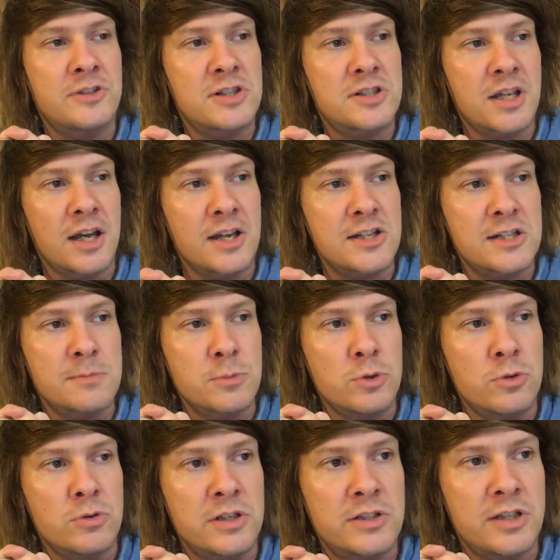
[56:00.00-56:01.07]
start
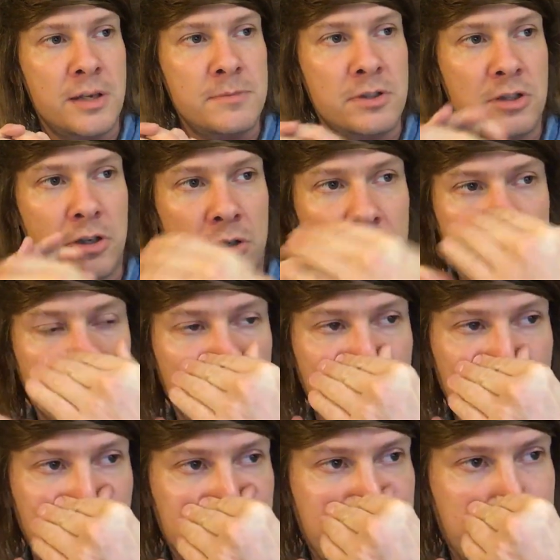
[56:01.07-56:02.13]
small in terms of doing sort of
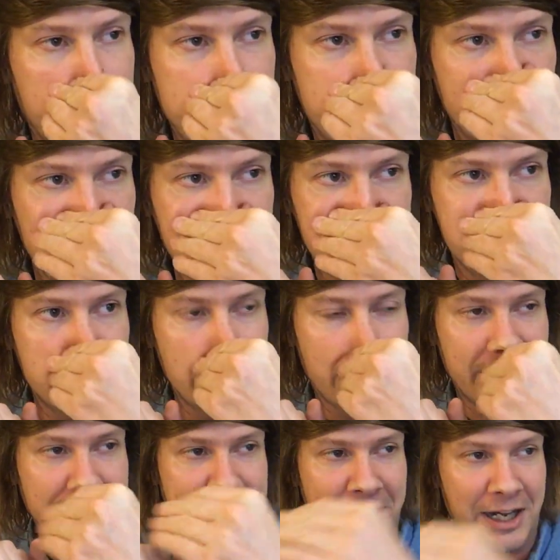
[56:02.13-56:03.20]
locations
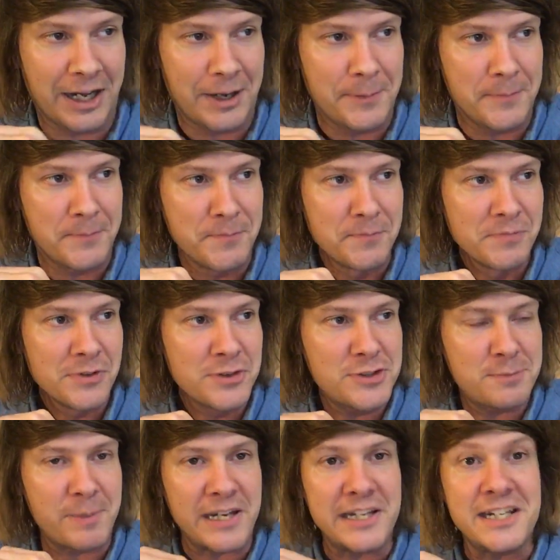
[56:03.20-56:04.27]
like
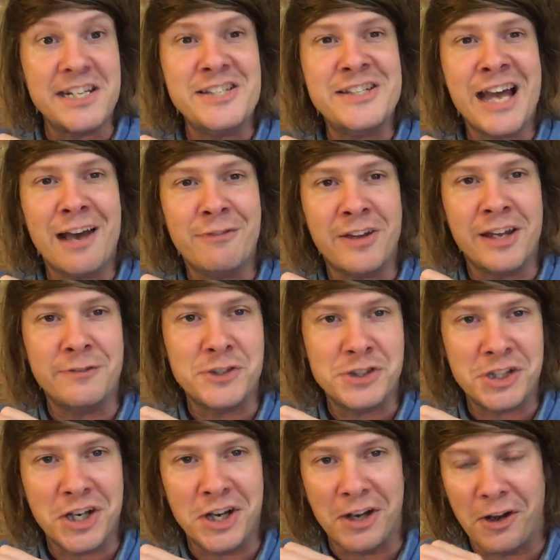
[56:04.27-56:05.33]
Speedy's Cafe for
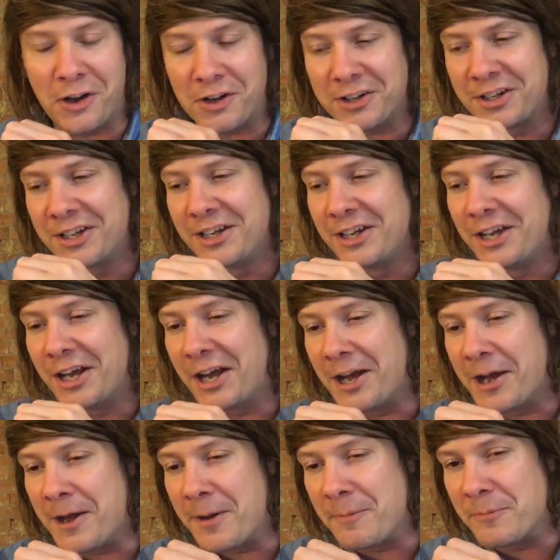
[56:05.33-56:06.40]
Sherlock,
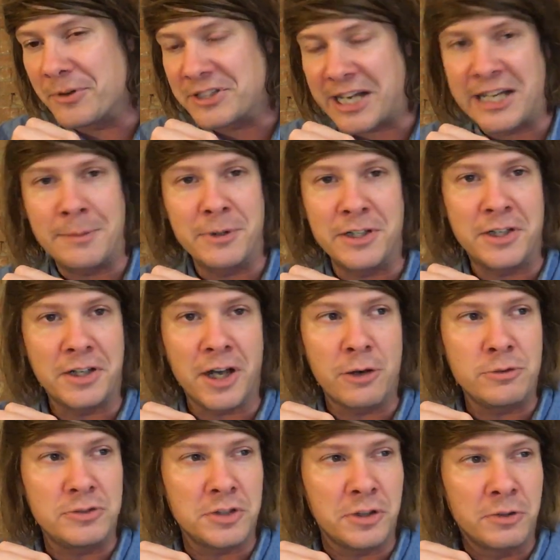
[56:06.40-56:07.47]
which anybody can go
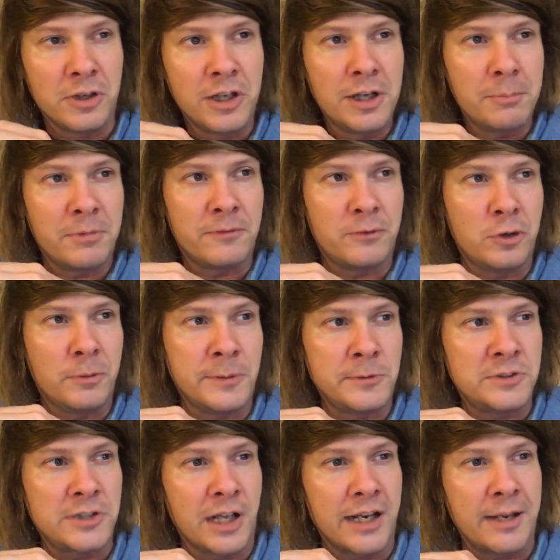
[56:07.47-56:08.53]
to before people
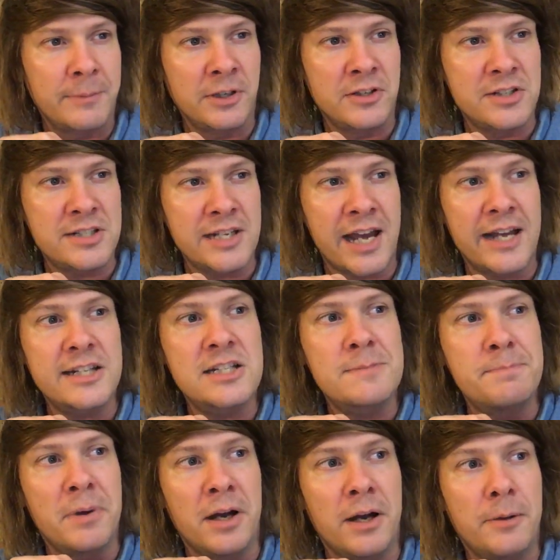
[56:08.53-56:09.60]
start letting me on sets.
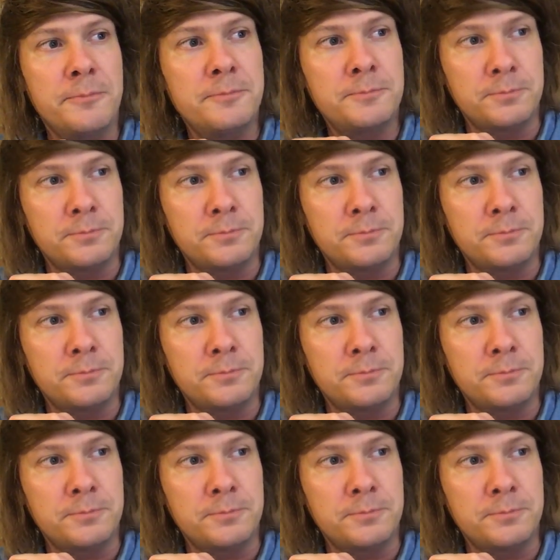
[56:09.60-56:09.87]
But